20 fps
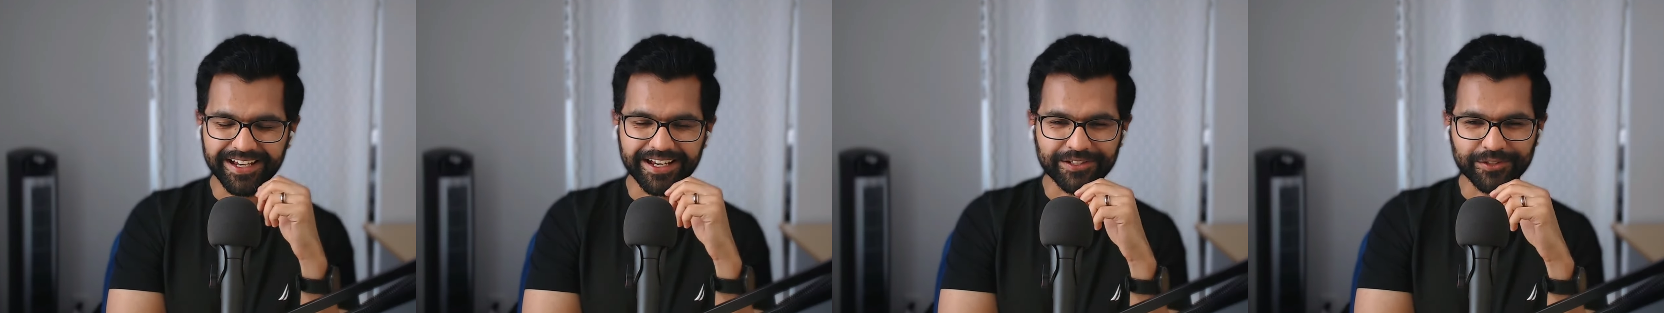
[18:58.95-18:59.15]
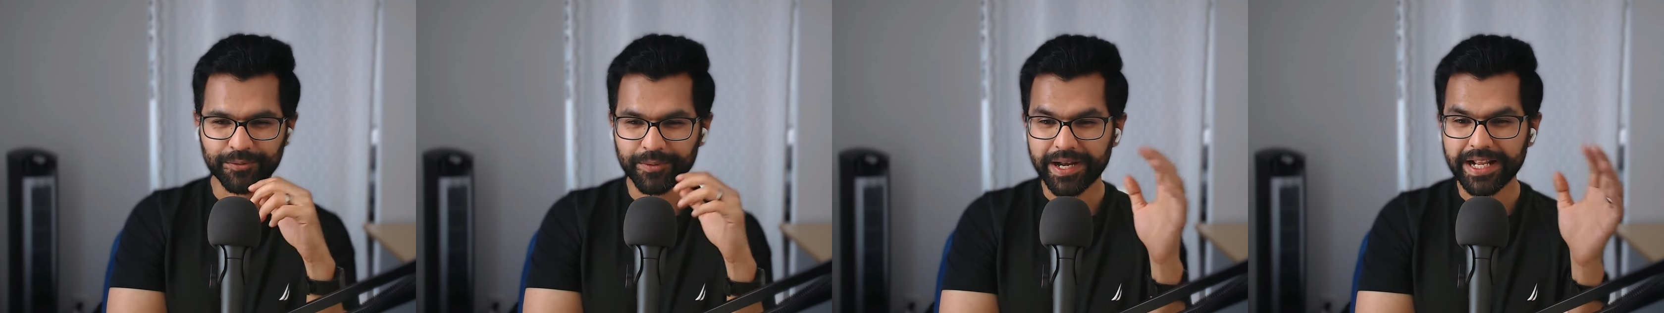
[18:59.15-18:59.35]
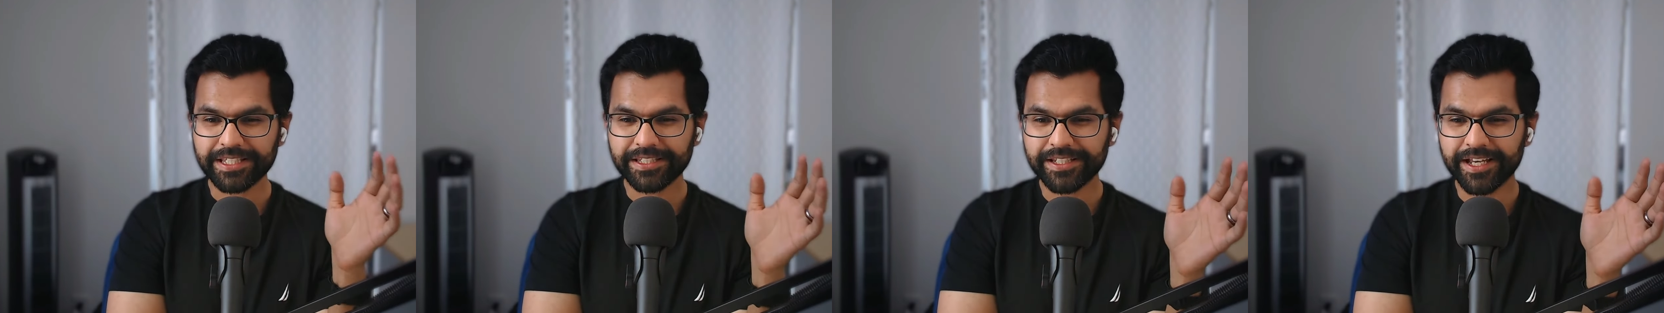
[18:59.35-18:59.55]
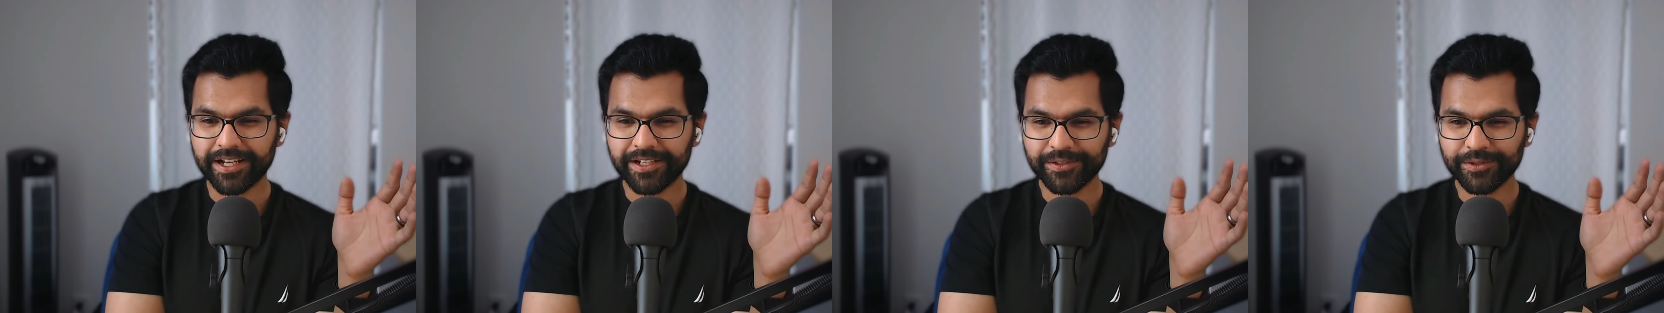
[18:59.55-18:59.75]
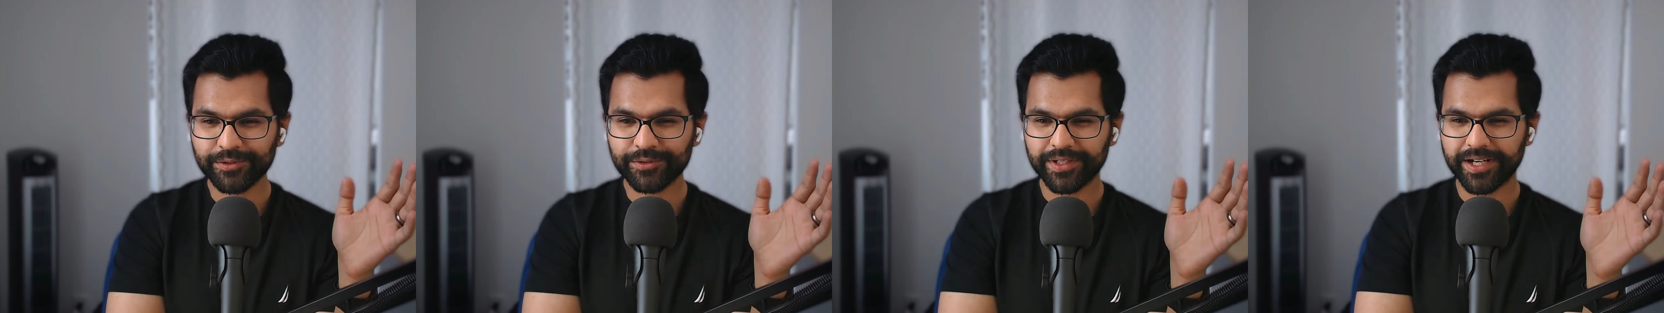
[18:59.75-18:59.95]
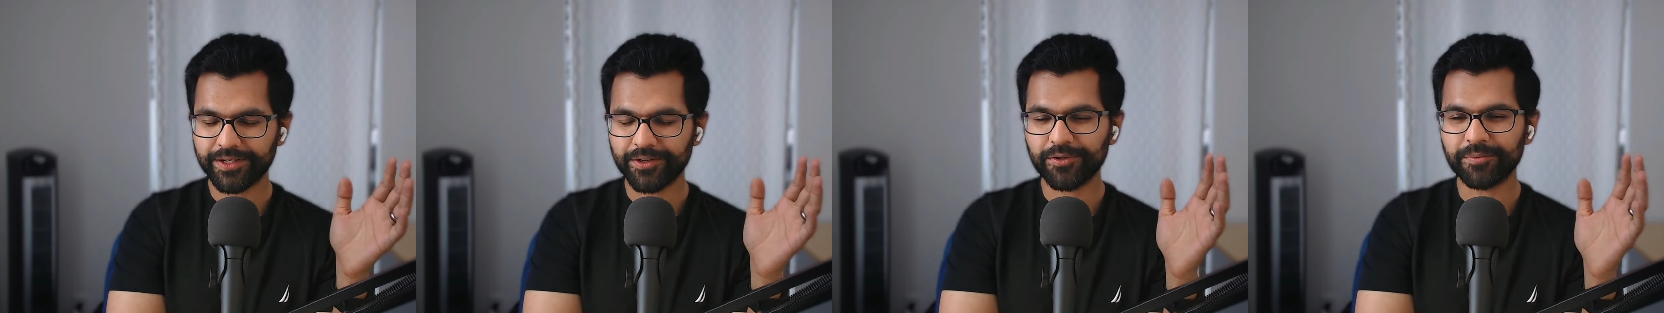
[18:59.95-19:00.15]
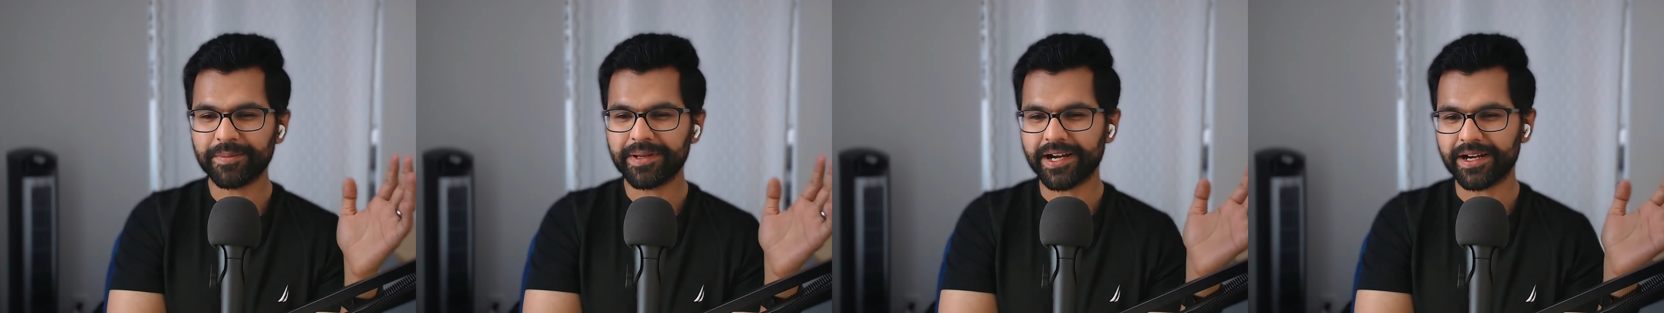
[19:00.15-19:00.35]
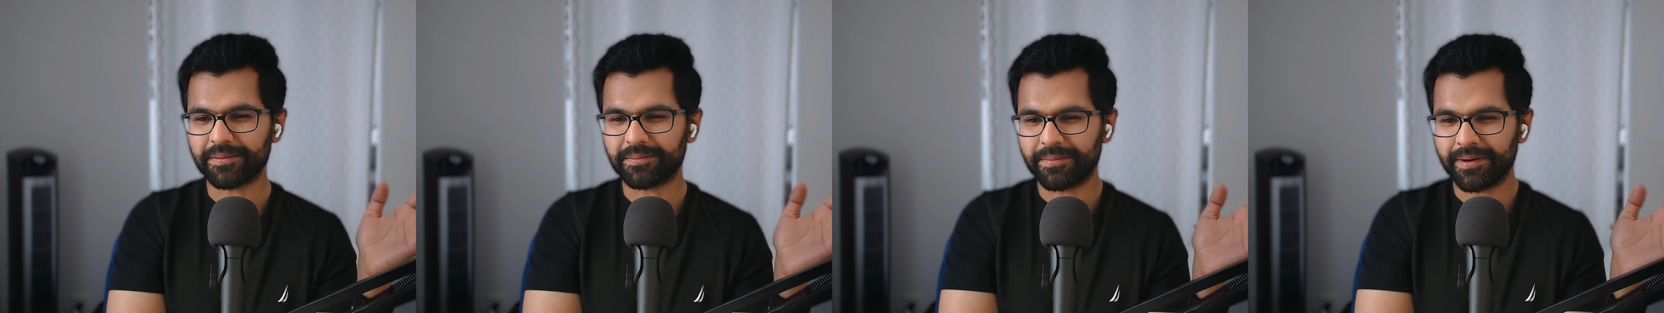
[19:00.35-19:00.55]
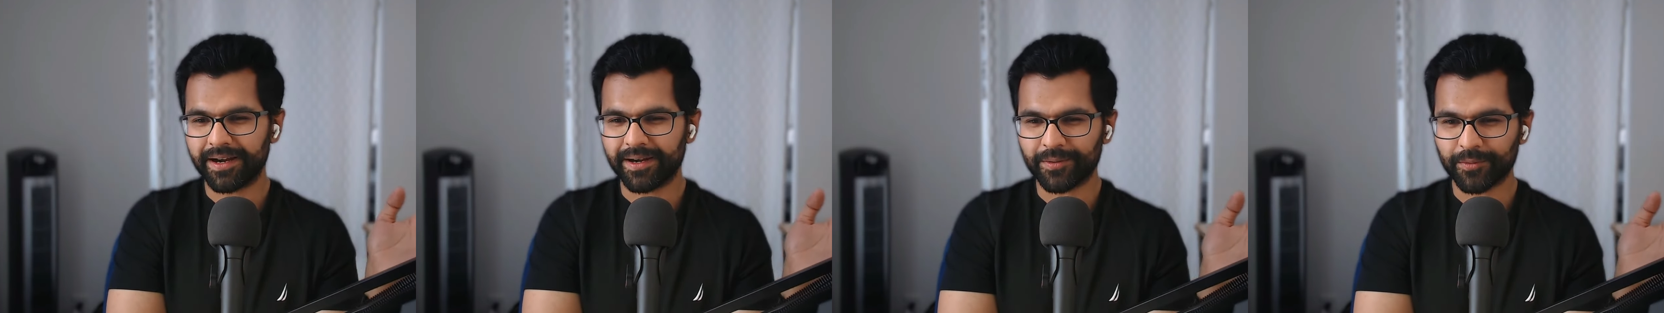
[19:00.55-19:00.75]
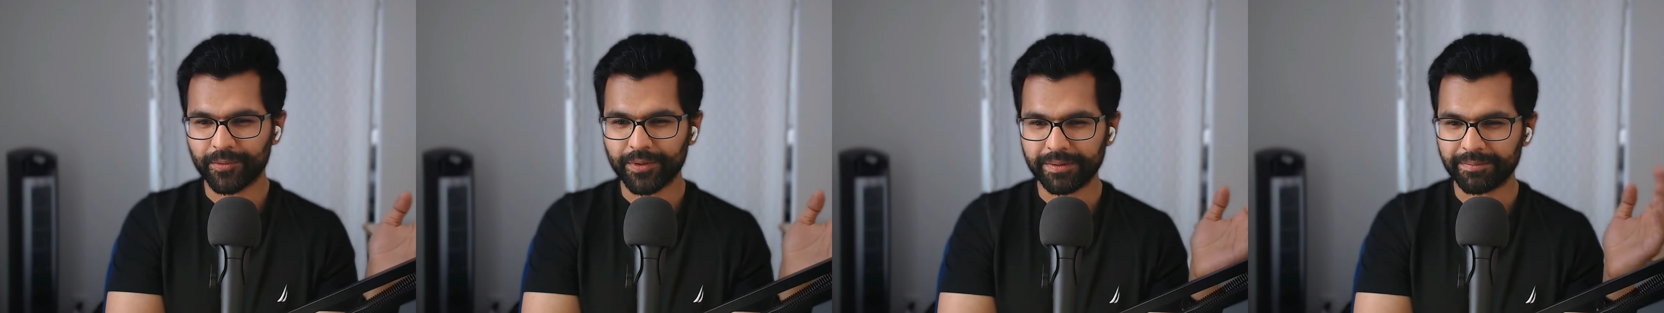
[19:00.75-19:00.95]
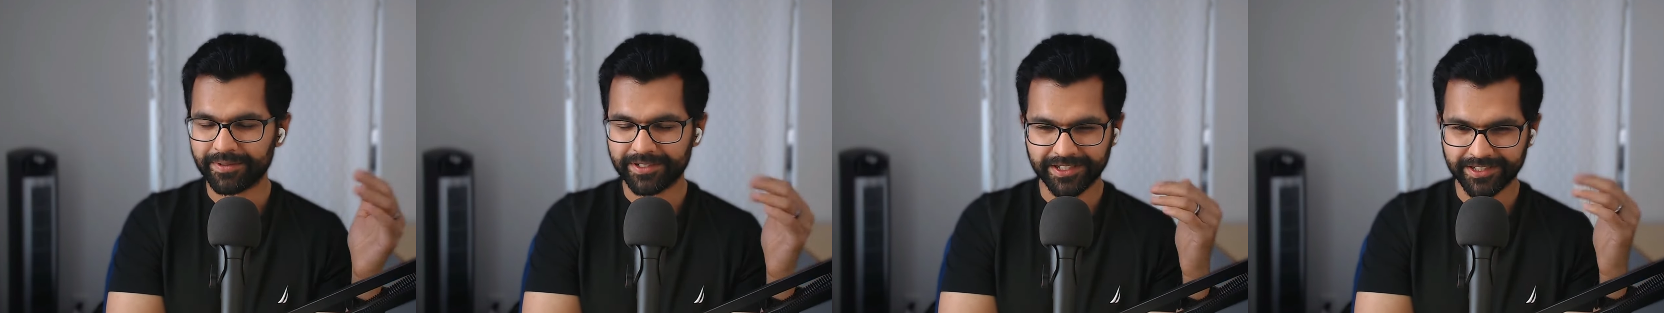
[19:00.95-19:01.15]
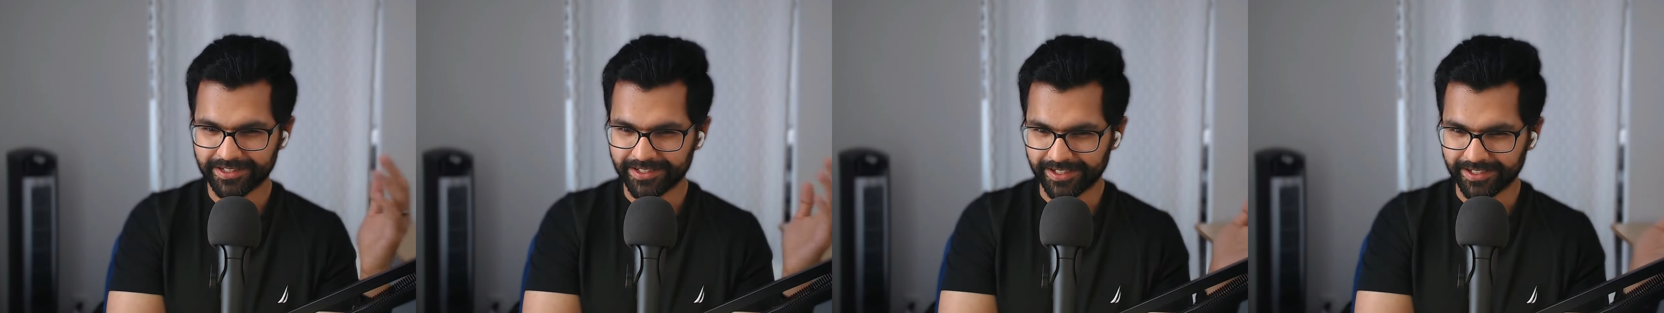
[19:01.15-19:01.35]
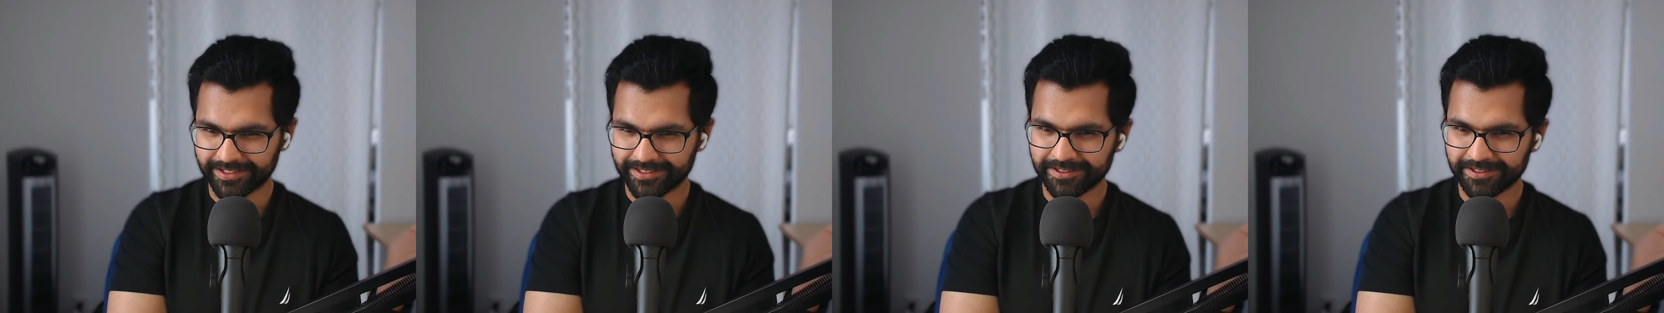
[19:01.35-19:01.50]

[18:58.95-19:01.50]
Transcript: Yeah, so when I say unusual, I don't mean in a bad way, but just like